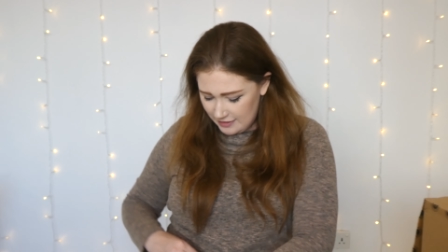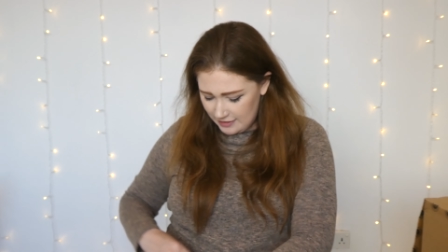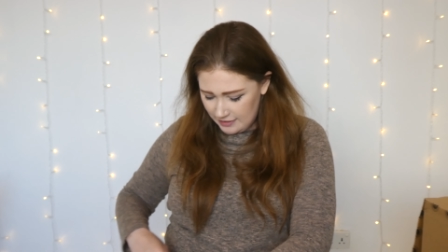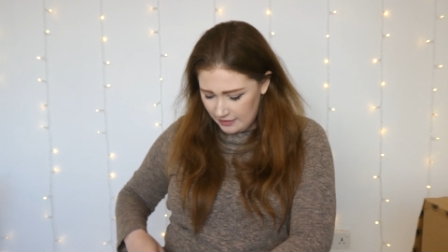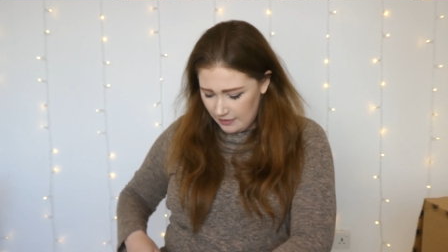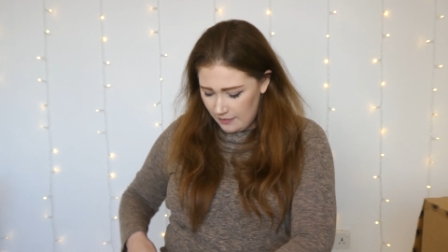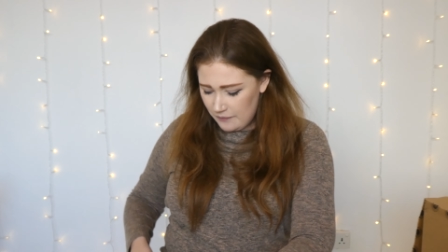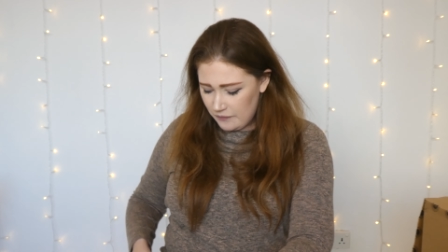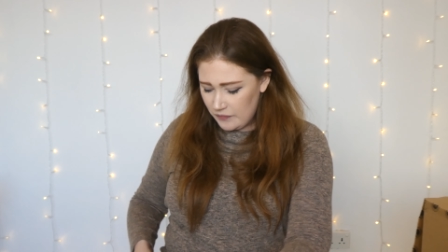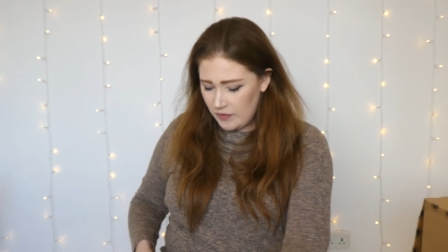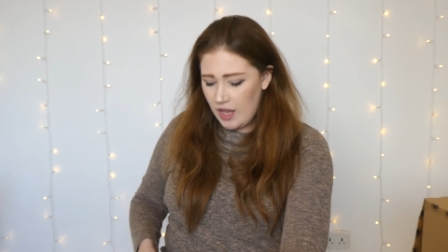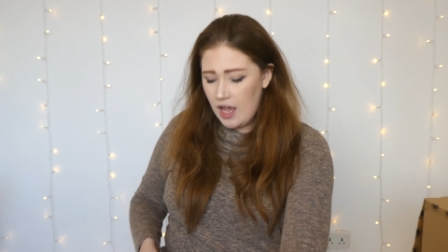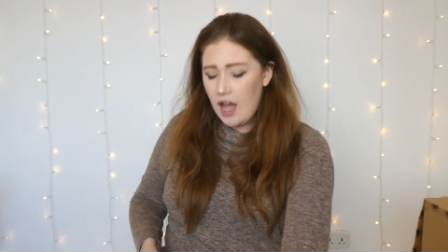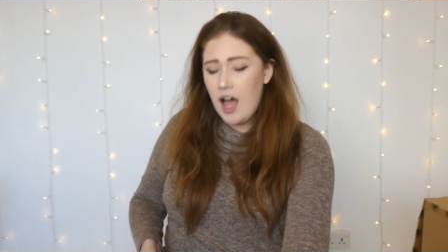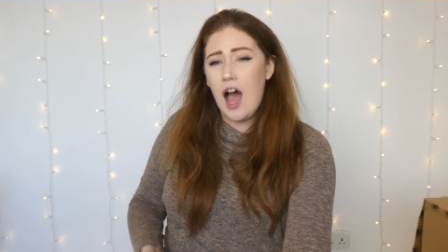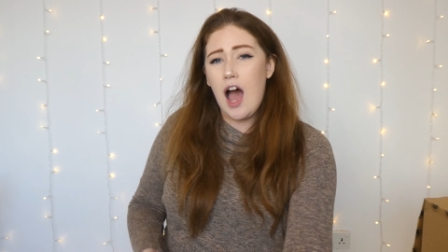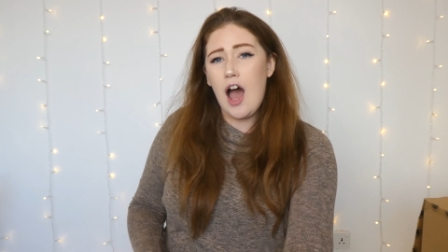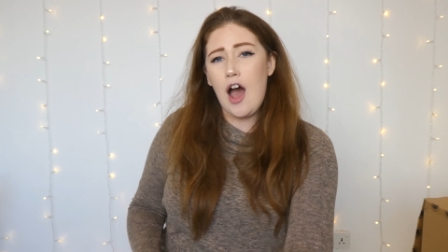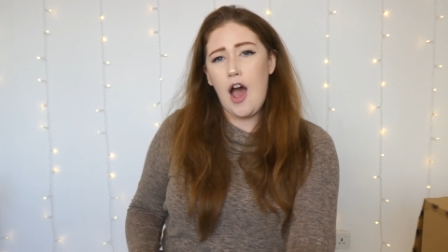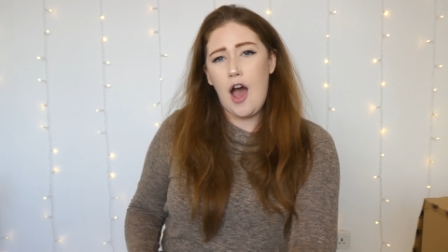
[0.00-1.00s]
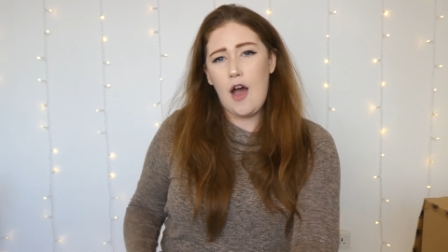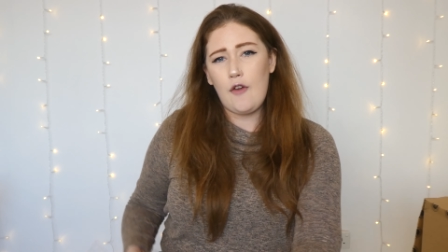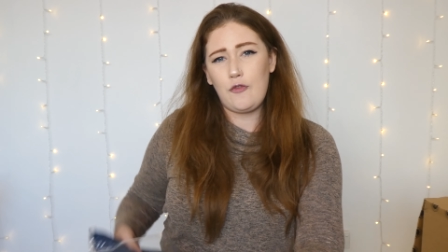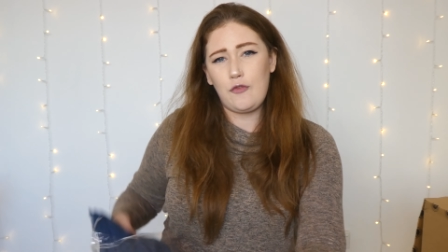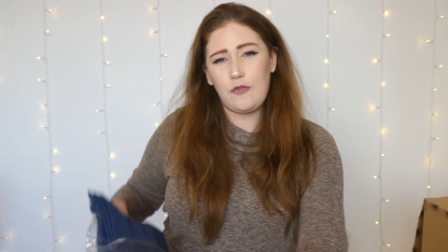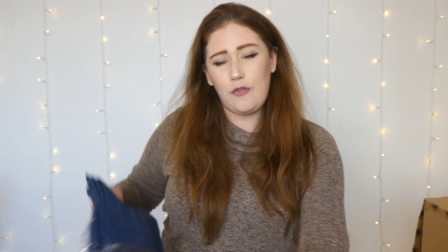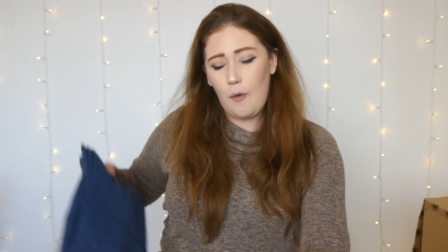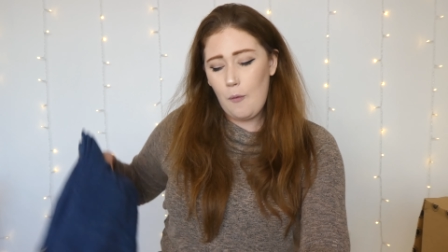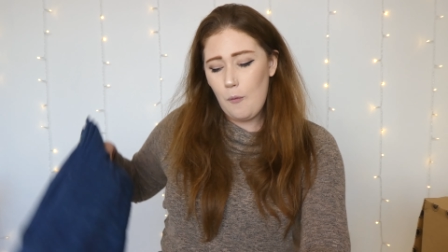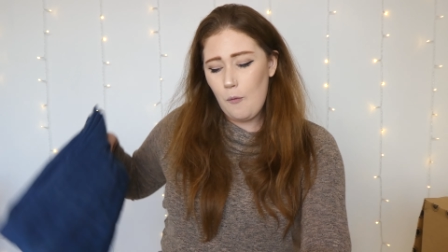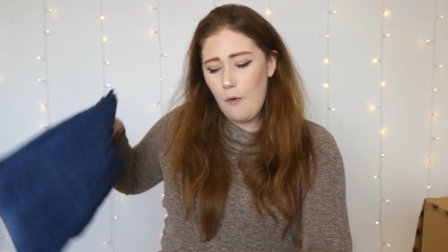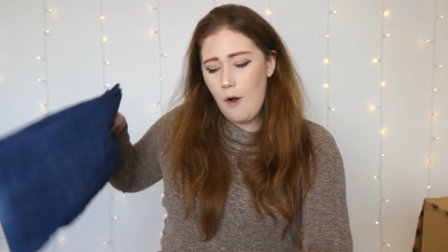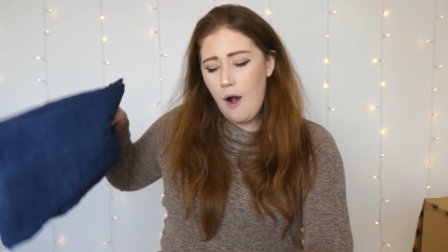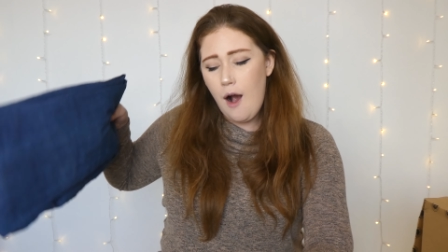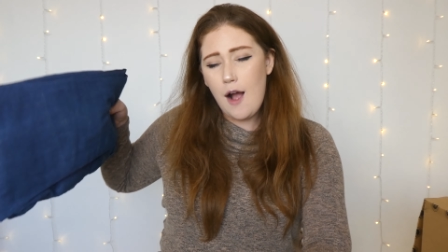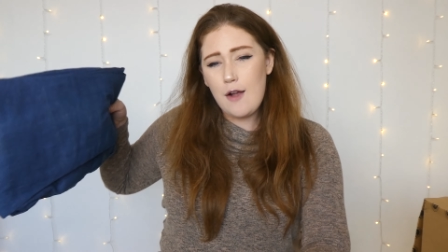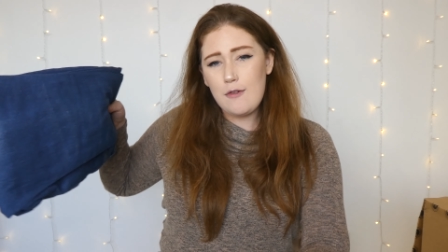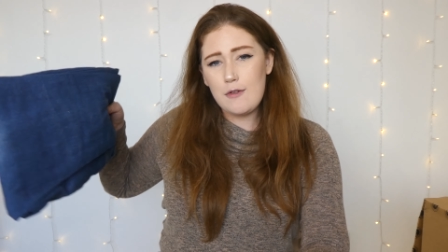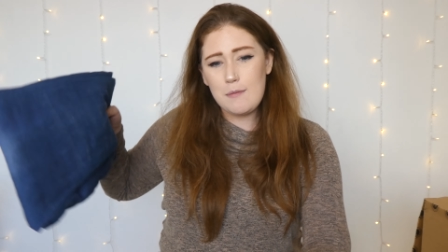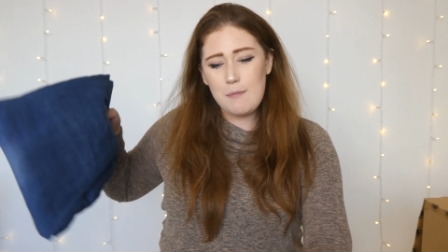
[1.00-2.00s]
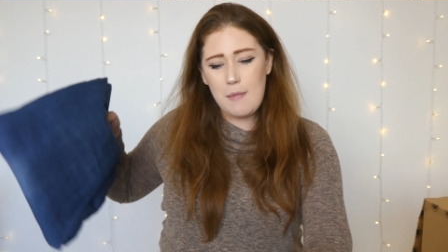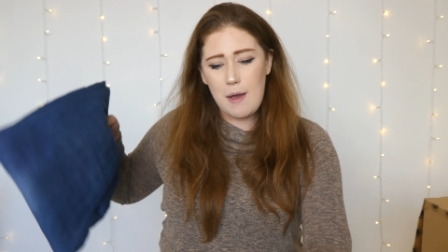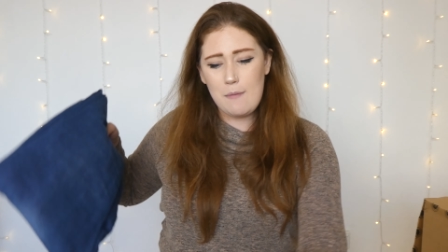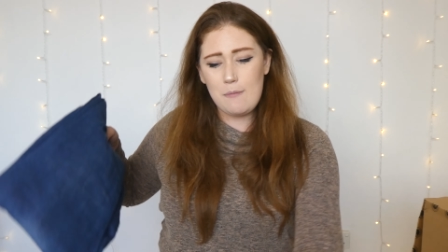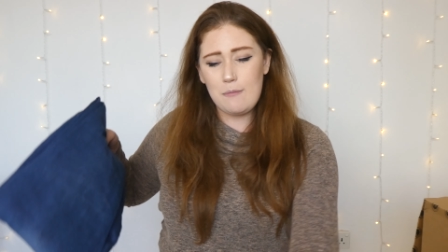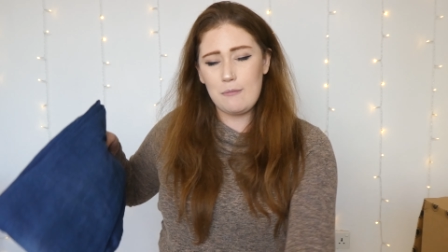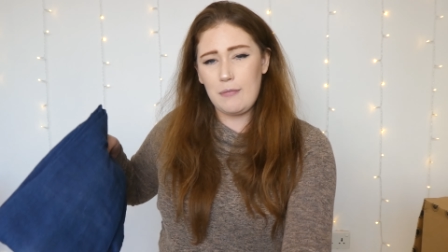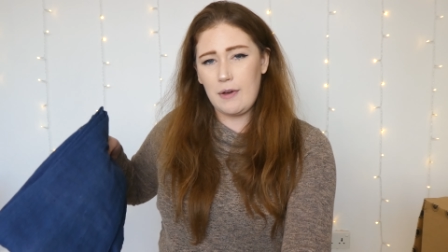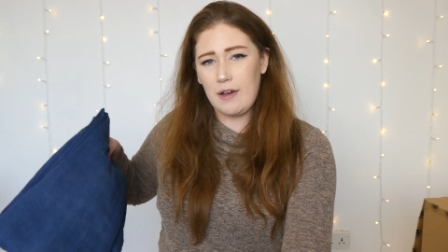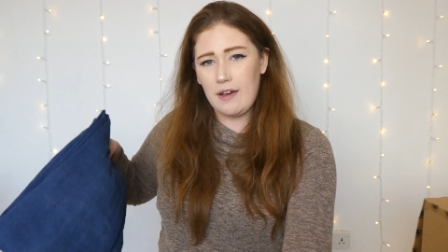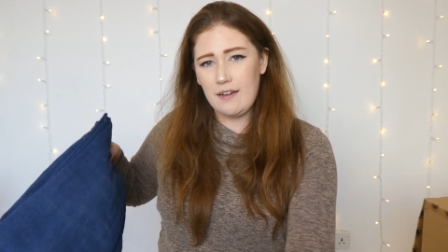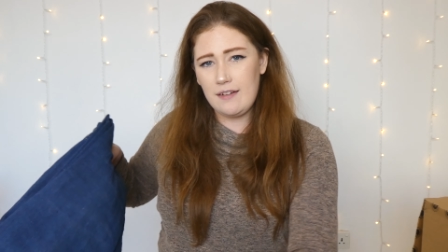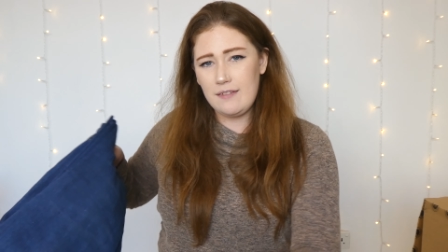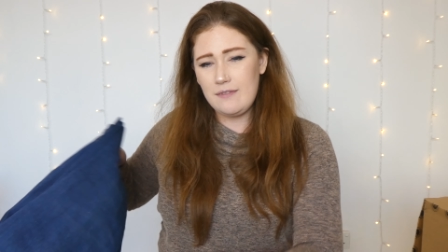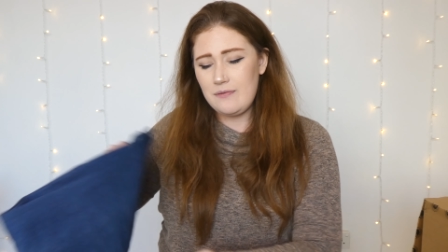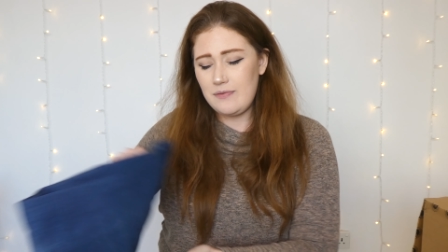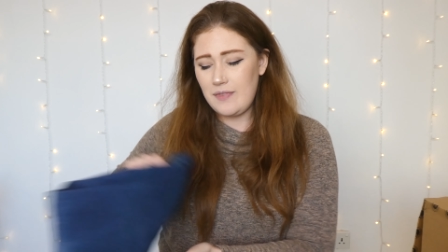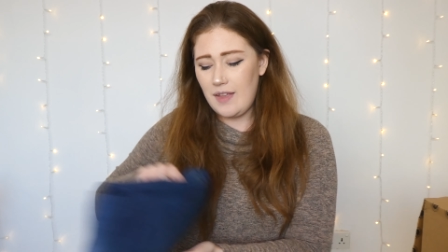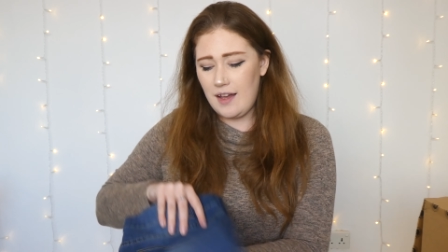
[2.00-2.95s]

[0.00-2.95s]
From what I remember,